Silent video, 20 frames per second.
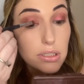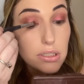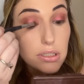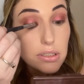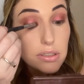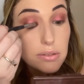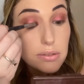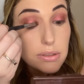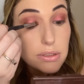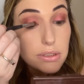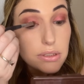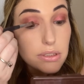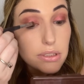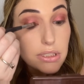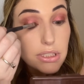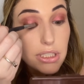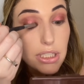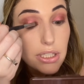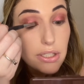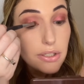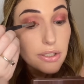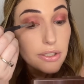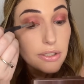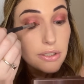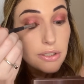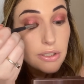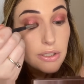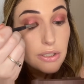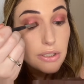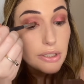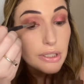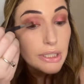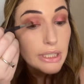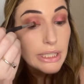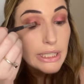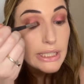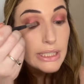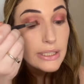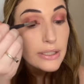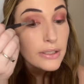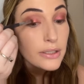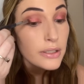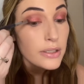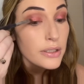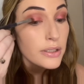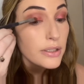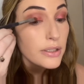Let's carry on going in,